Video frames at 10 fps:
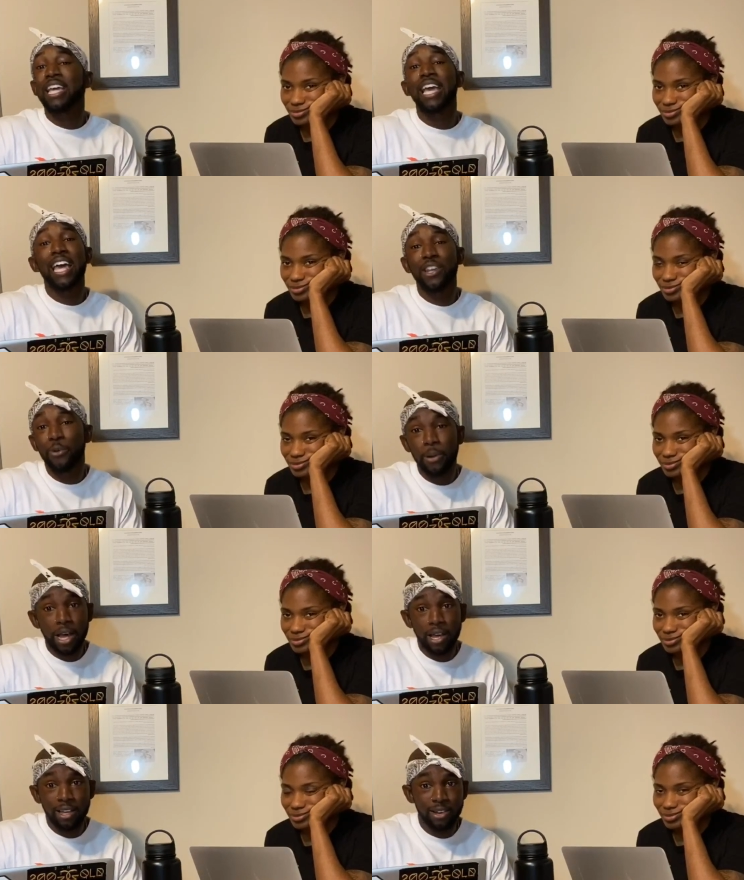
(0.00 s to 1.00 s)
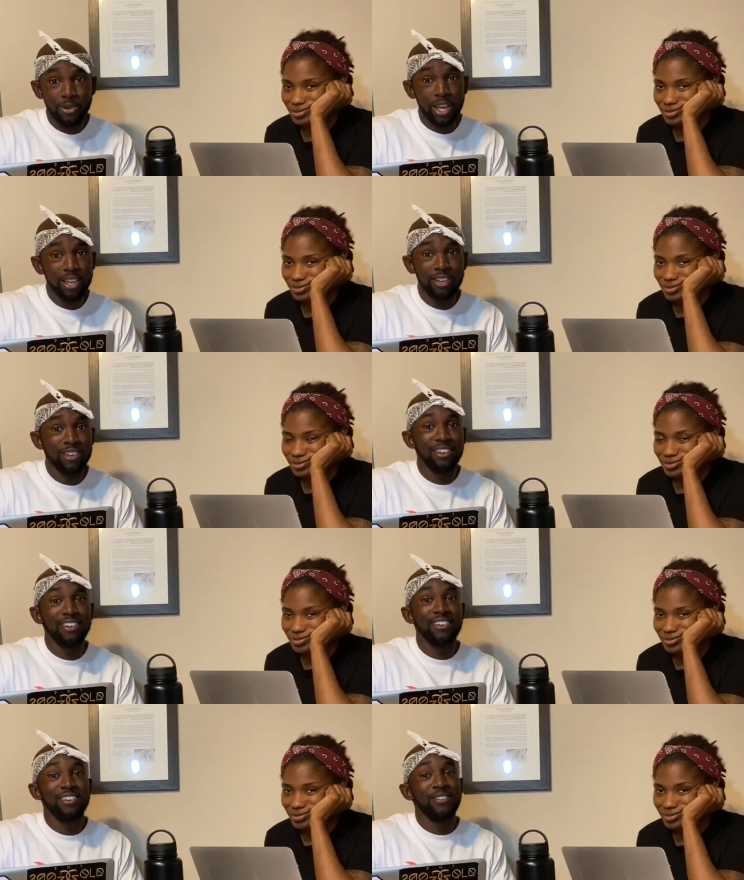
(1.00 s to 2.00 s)
Speaker 1: have no pie. Okay?
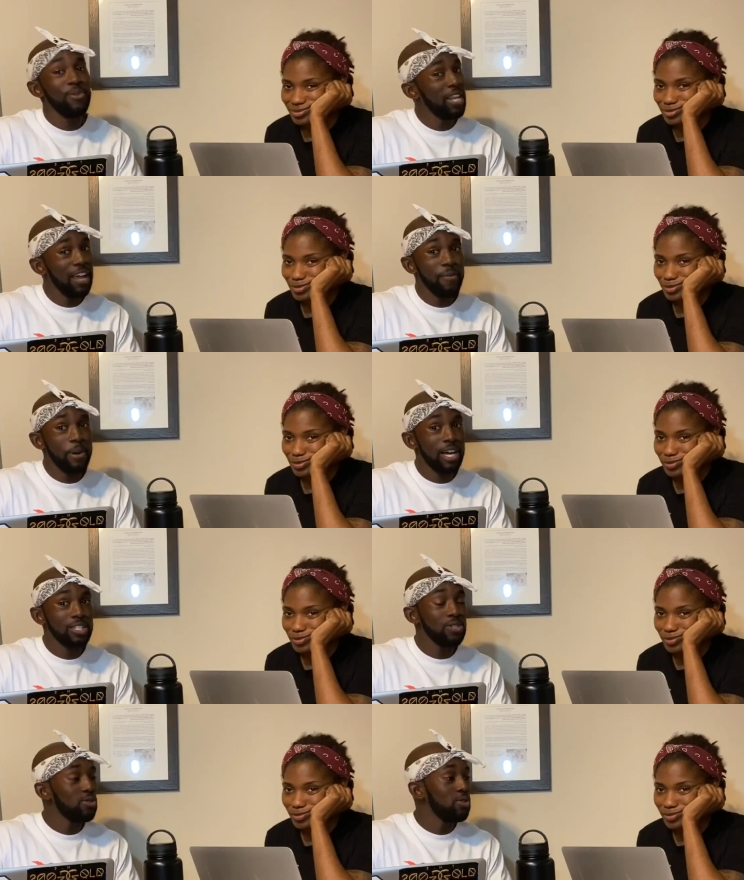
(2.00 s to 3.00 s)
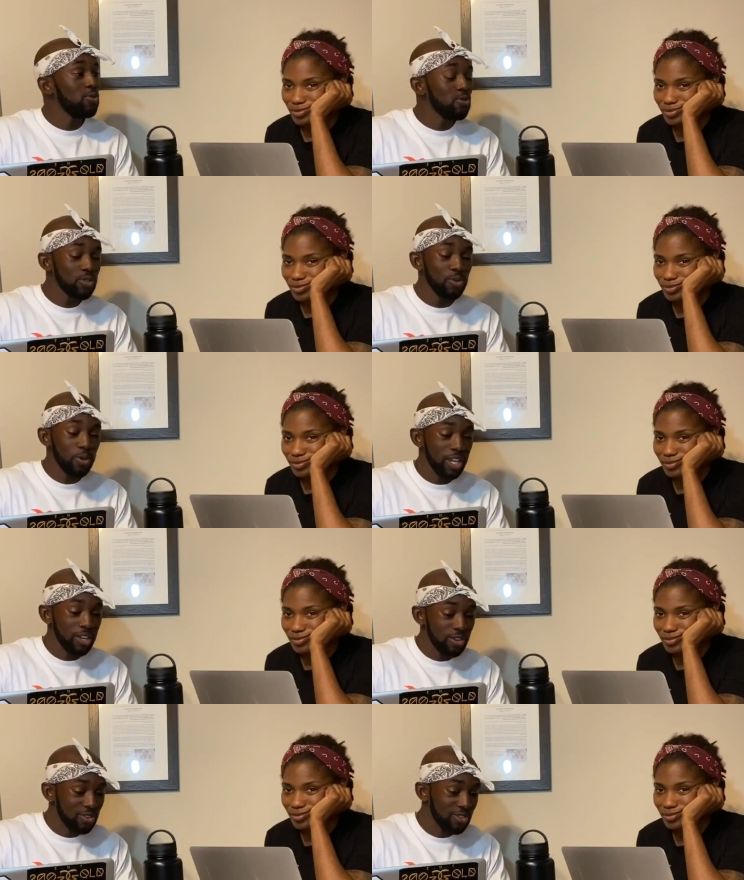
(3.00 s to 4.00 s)
We didn't have a pie. So loser
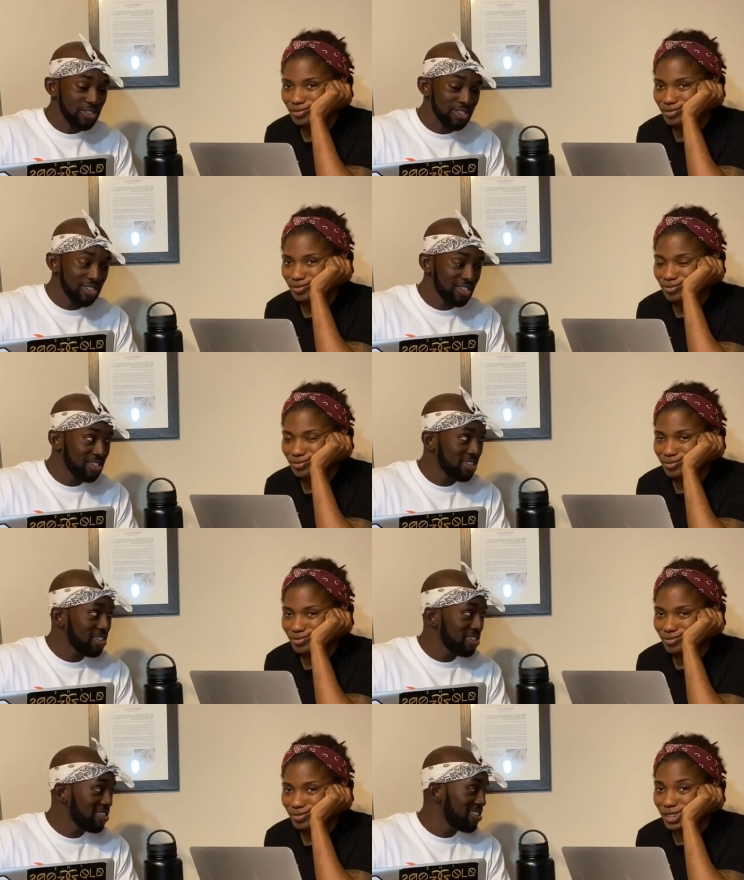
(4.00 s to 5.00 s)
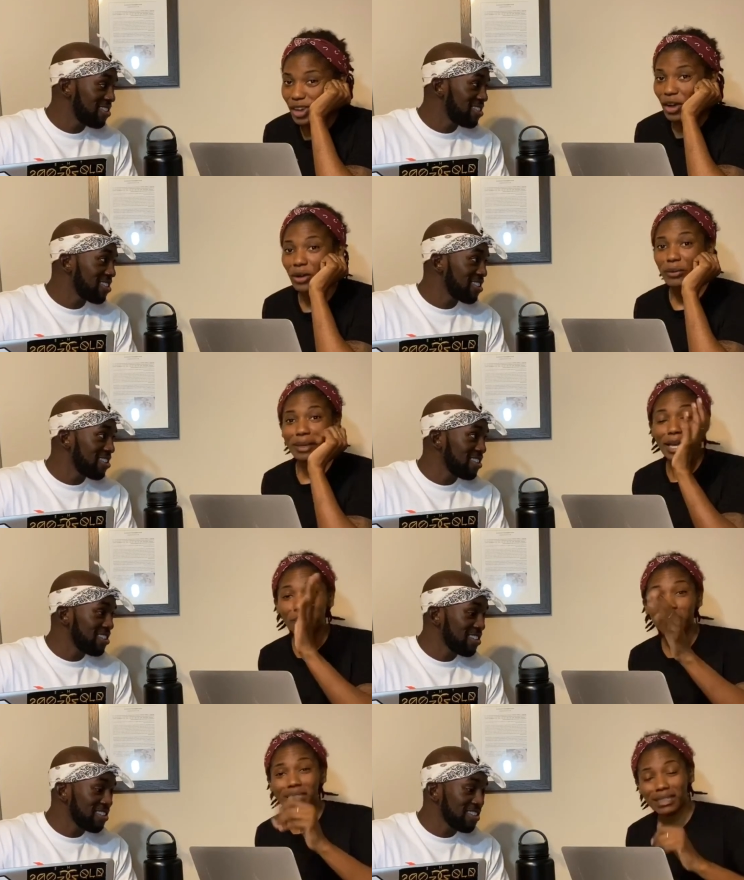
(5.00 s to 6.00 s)
will. Oh, we got
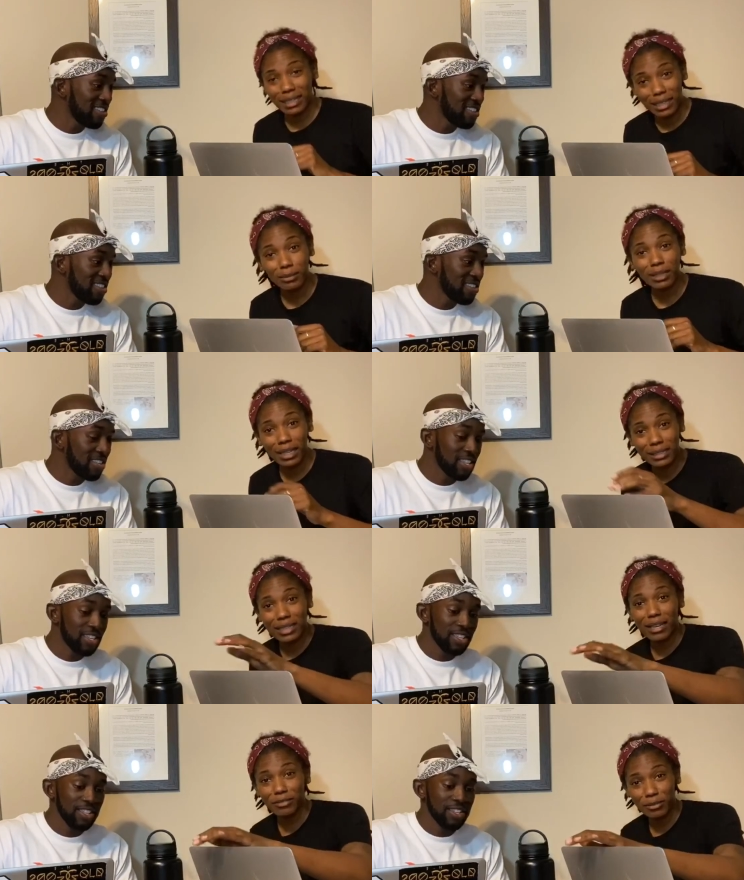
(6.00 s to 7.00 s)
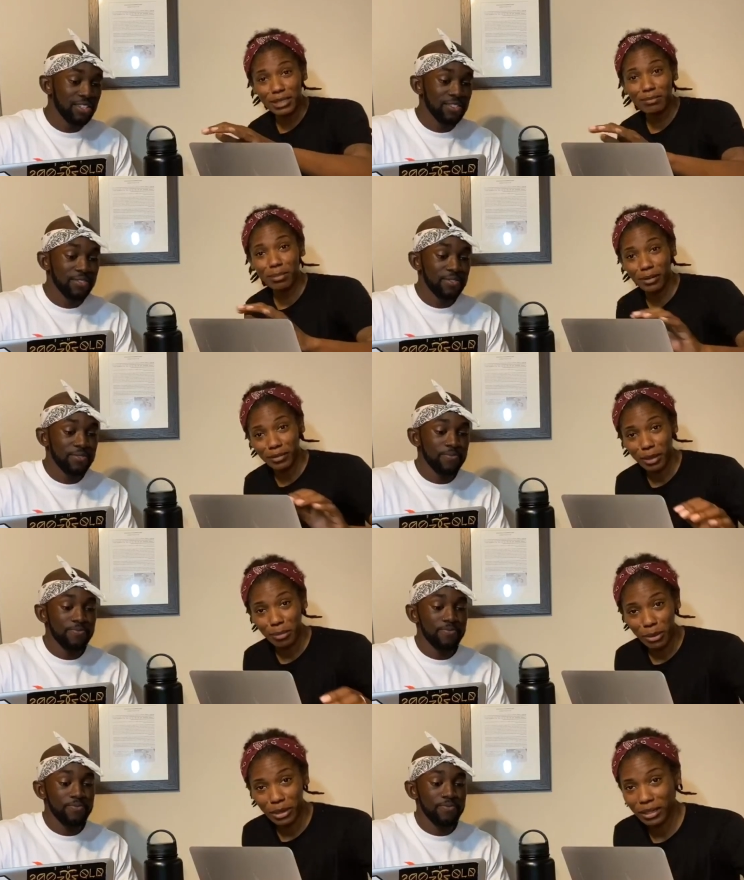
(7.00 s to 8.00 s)
plenty of
Speaker 2: cupcakes left from this birthday
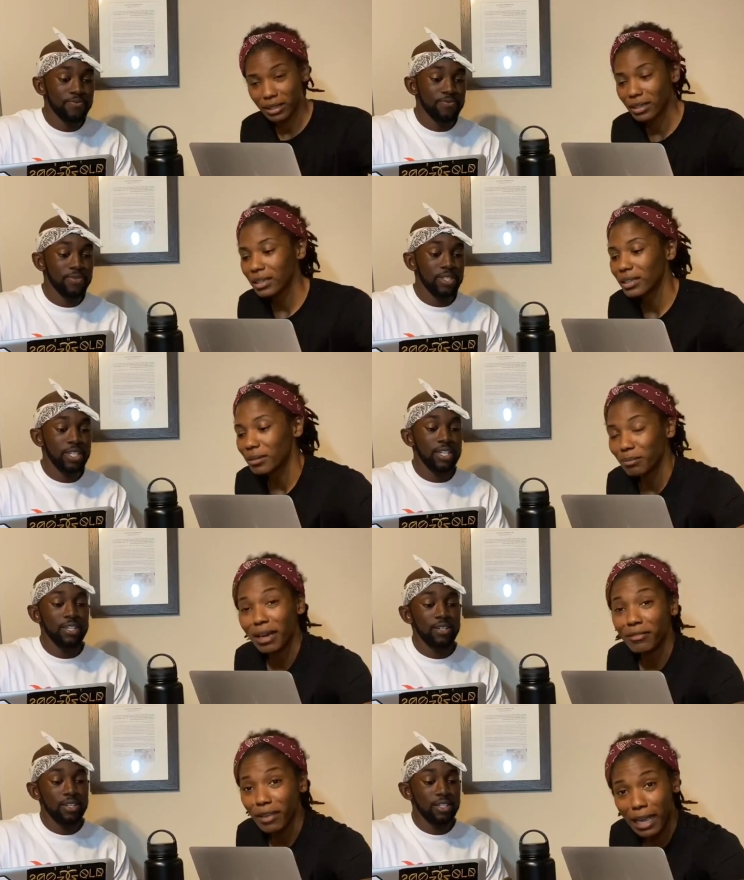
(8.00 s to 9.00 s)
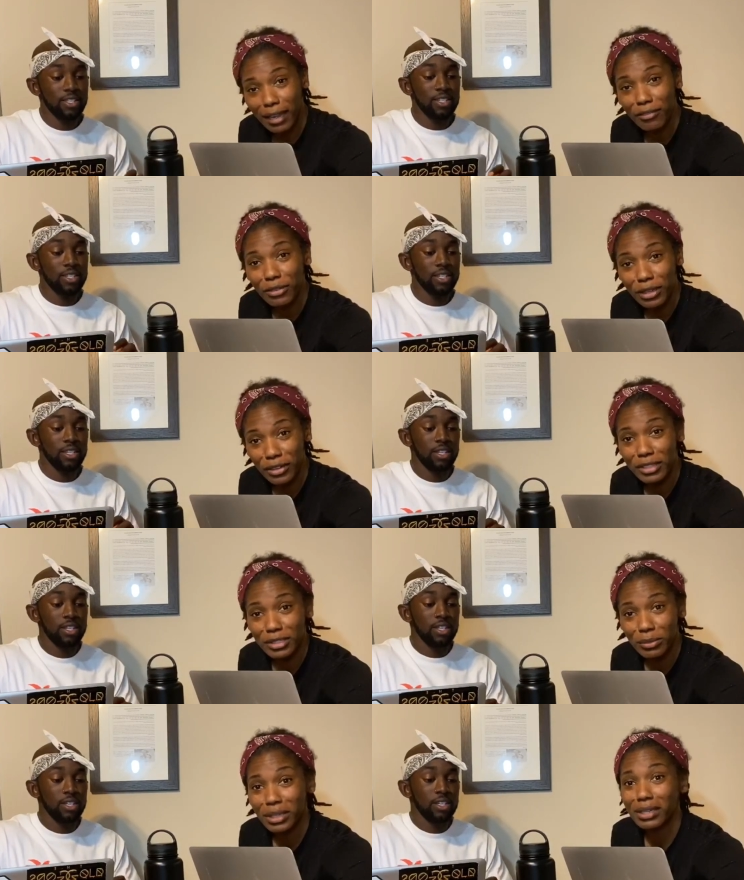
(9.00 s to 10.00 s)
party. Yeah. Matter of fact, if you hear us, you
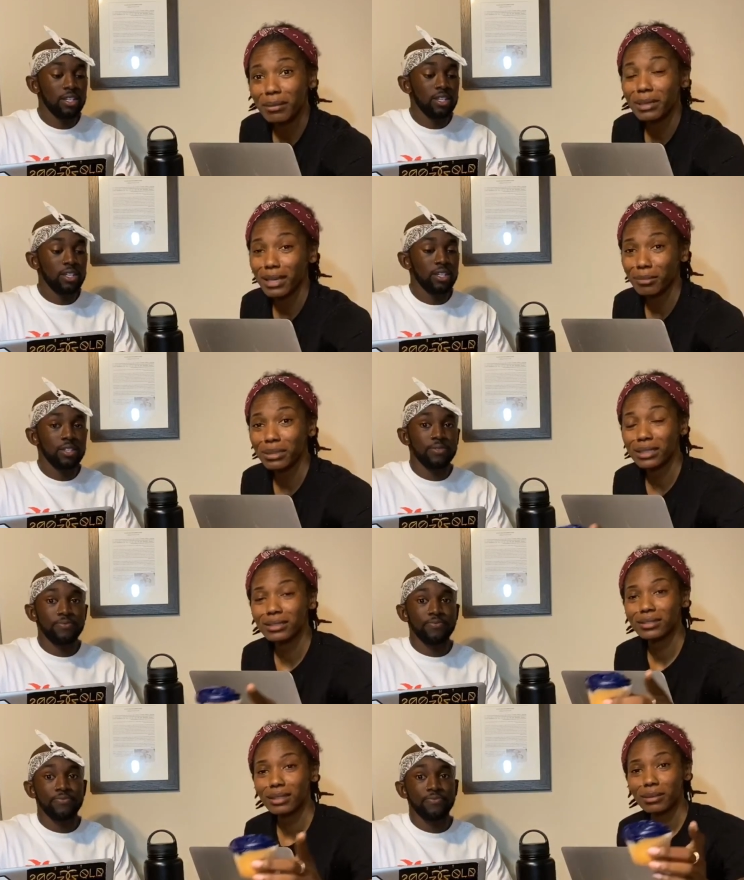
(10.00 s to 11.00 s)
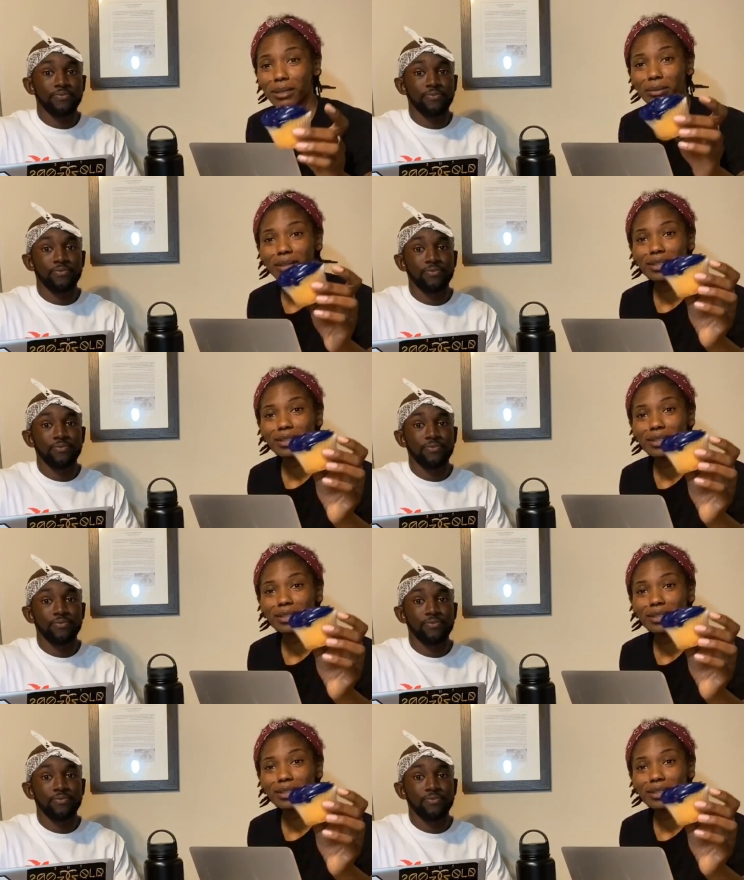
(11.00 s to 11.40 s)
want a cupcake, please come get one.